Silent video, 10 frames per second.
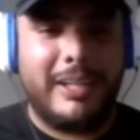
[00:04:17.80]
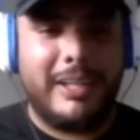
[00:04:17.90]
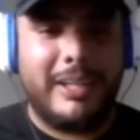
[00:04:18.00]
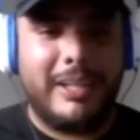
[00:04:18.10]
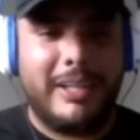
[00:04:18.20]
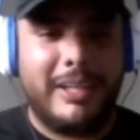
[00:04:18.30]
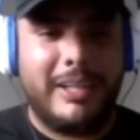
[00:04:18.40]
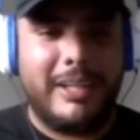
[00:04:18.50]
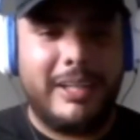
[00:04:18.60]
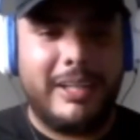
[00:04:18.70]

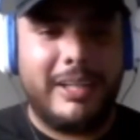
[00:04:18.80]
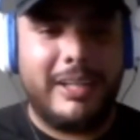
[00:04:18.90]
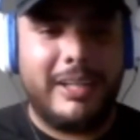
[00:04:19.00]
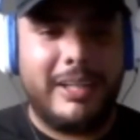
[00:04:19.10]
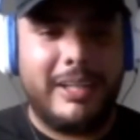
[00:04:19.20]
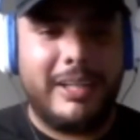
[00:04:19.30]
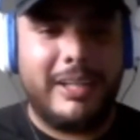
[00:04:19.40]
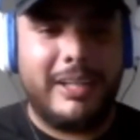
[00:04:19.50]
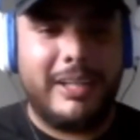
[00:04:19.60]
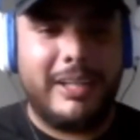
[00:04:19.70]
shoes I bought in the
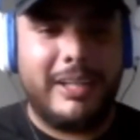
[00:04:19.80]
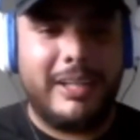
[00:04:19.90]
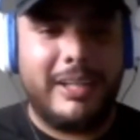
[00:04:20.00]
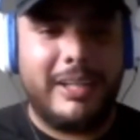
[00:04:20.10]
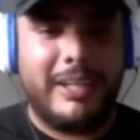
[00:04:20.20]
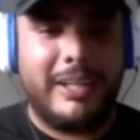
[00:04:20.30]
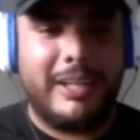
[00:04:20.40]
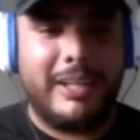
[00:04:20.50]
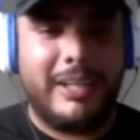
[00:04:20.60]
last 2 years